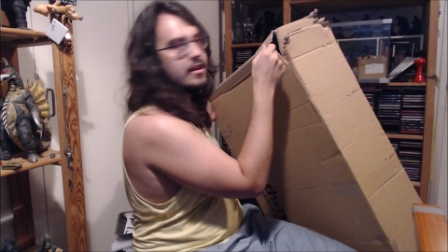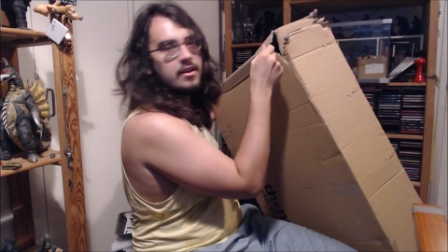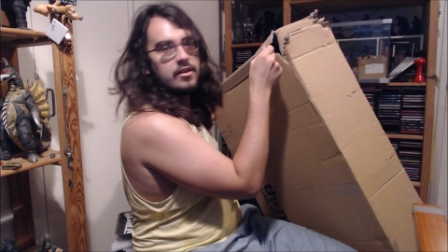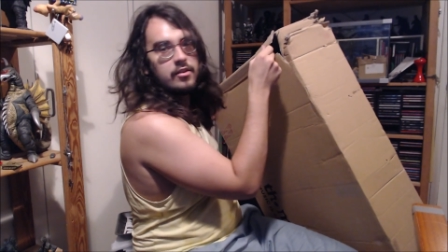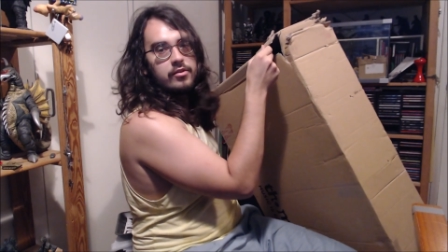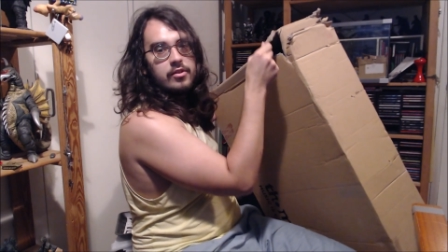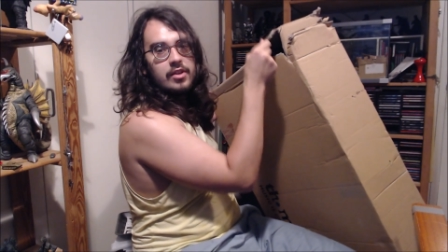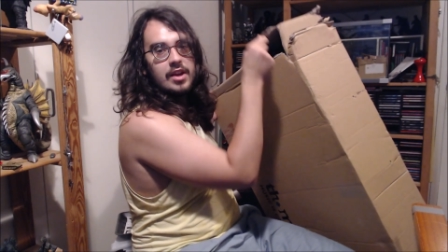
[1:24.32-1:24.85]
It
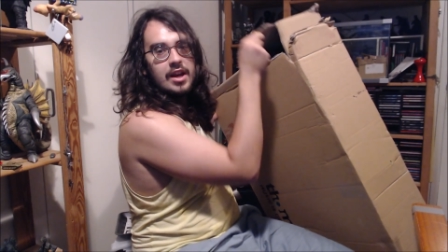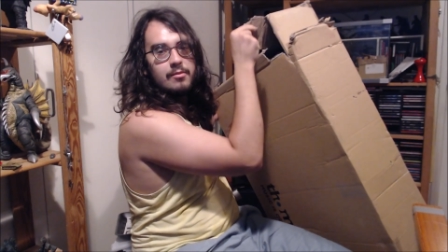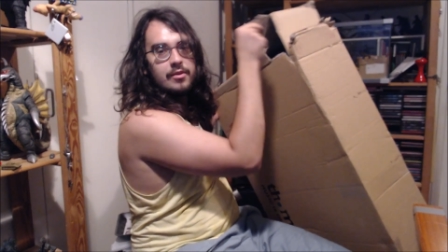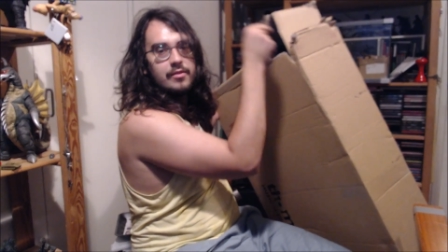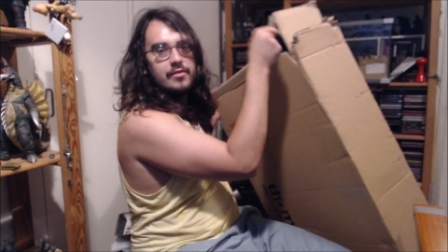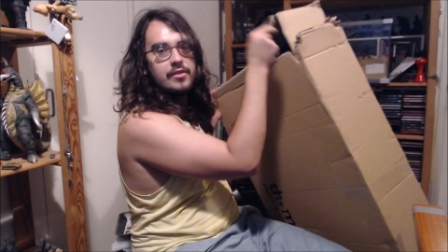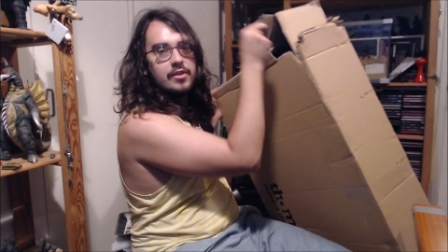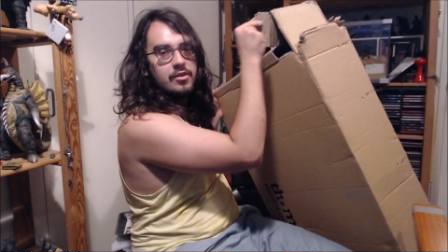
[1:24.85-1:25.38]
also came
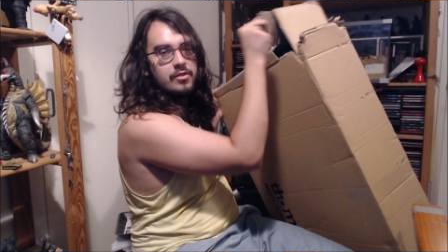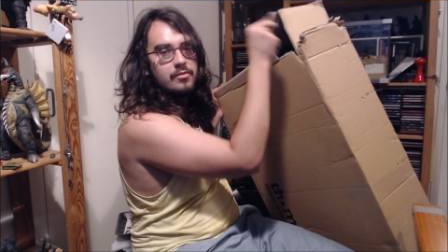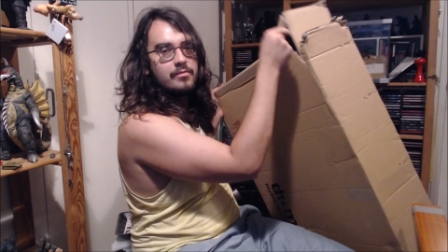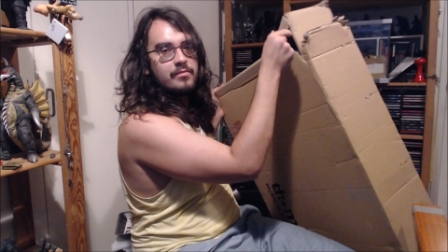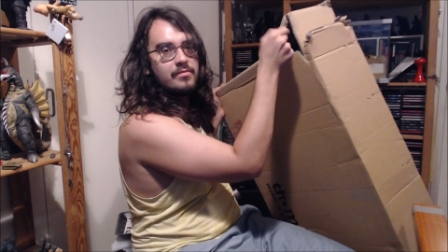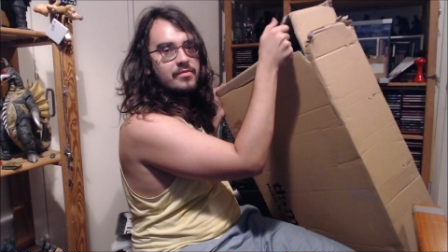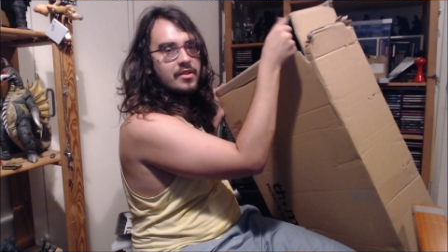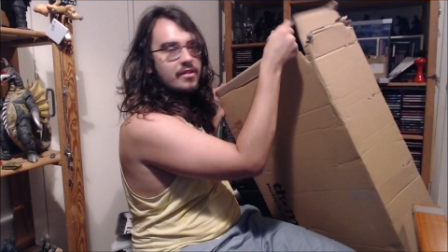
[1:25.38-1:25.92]
with, you know,
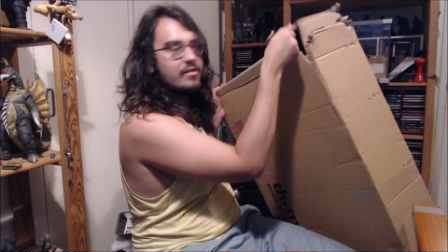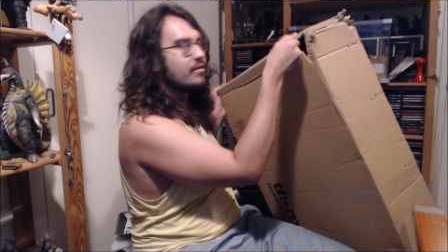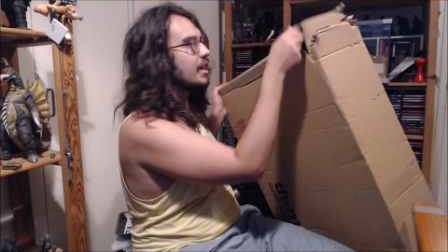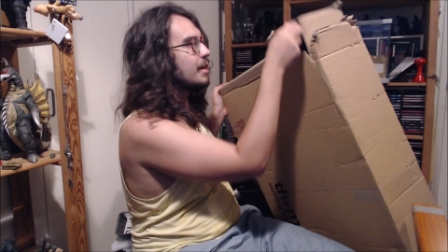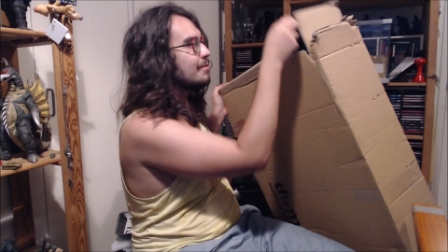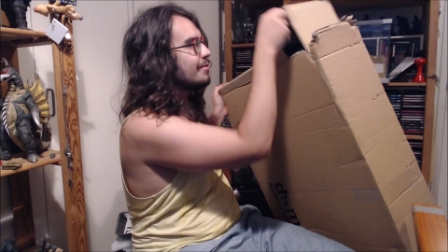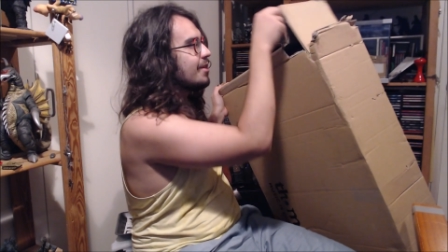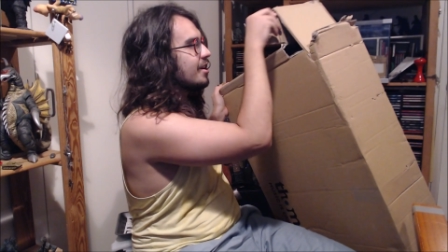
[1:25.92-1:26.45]
the
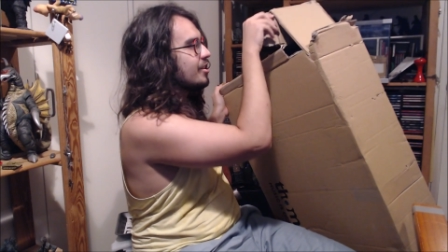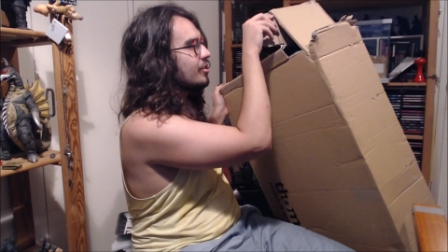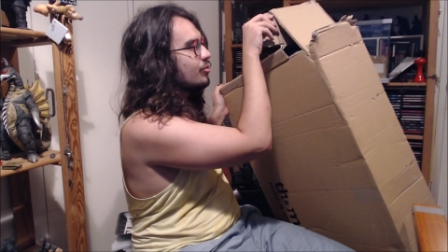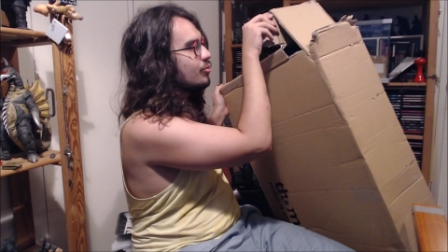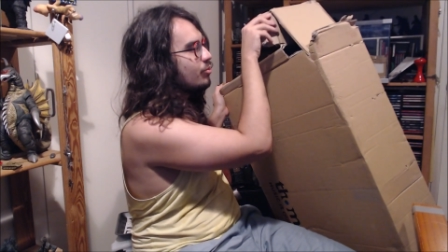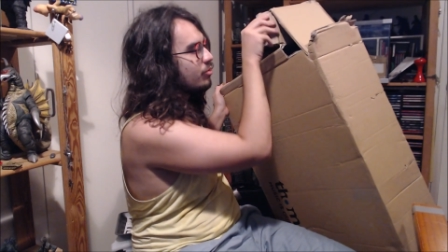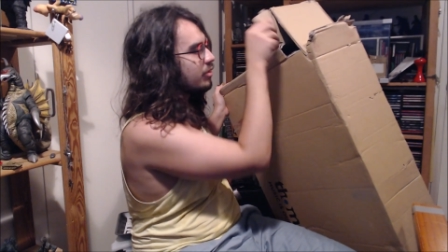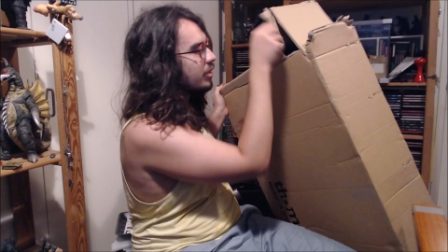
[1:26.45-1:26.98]
flap kind of
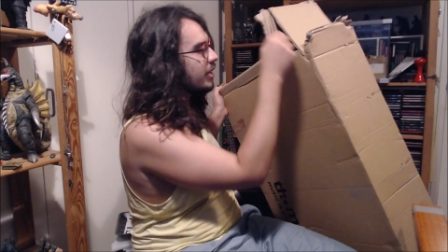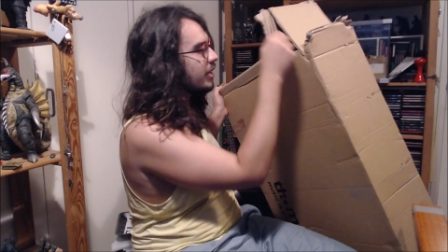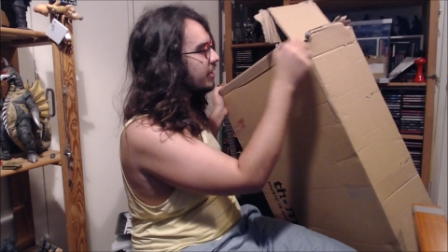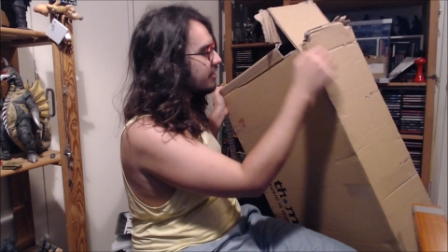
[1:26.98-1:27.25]
torn like